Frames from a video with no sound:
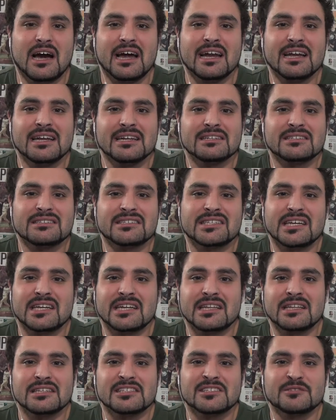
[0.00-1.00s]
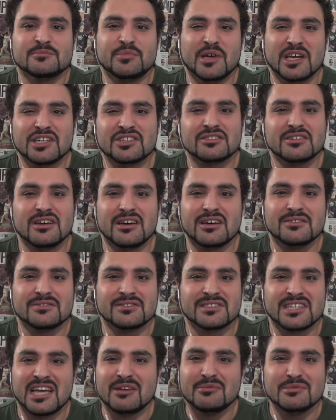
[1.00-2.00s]
I didn't see anything special out of
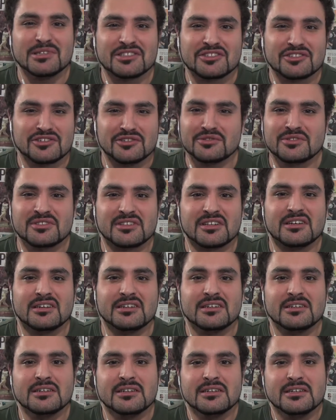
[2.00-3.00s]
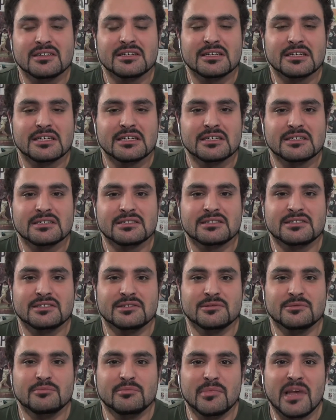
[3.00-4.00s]
Sammy Sosa
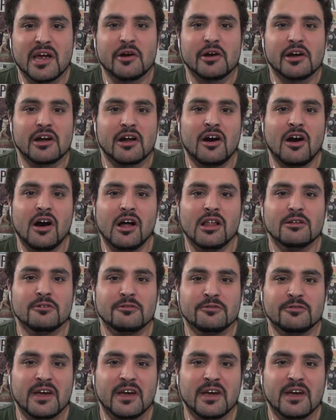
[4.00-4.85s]
to merit a Hall of